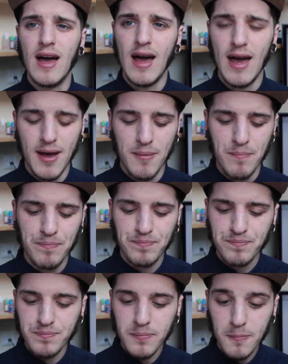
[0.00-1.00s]

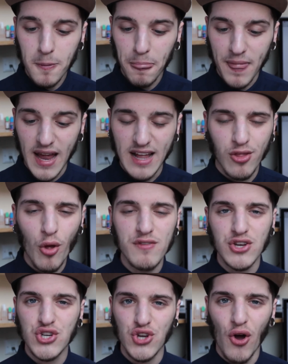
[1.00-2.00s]
It's sort
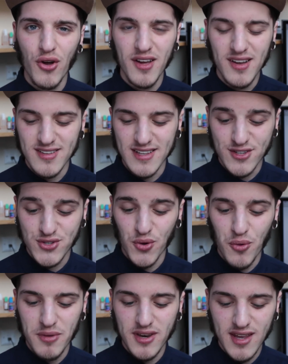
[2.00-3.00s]
of a shock because it's
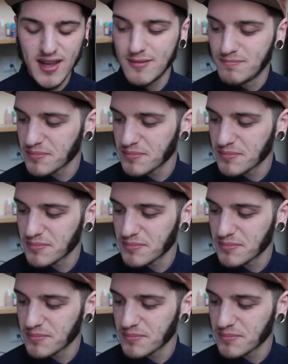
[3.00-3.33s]
so minty.